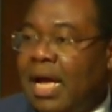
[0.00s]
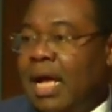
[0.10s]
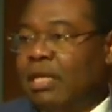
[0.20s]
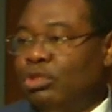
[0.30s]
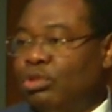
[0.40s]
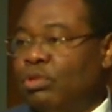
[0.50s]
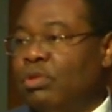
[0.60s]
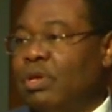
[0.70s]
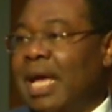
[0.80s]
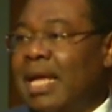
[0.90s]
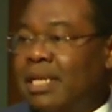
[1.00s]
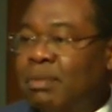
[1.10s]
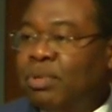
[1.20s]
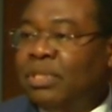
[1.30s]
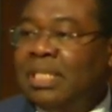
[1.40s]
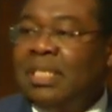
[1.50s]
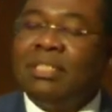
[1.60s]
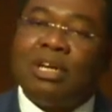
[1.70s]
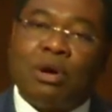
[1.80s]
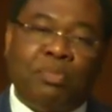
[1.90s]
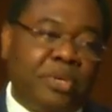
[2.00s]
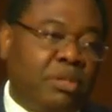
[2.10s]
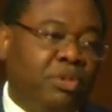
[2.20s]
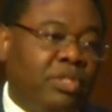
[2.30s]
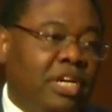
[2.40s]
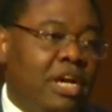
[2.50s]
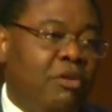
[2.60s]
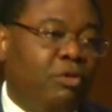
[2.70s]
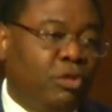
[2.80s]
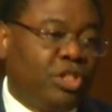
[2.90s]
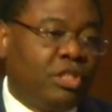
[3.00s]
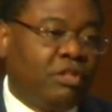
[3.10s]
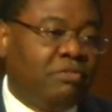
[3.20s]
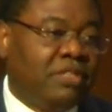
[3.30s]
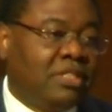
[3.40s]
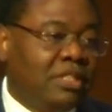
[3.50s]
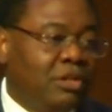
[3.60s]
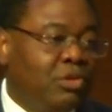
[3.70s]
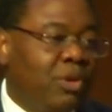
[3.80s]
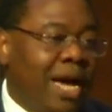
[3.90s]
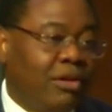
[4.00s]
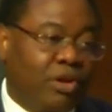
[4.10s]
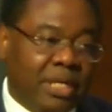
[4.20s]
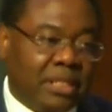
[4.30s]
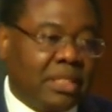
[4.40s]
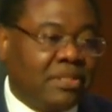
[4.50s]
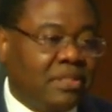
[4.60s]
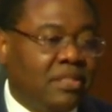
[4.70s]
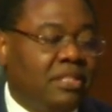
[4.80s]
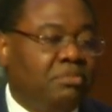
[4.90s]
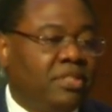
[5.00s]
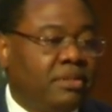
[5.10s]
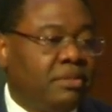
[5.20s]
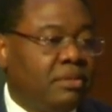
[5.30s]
and to enable the interoperable evolution of these new and connected systems.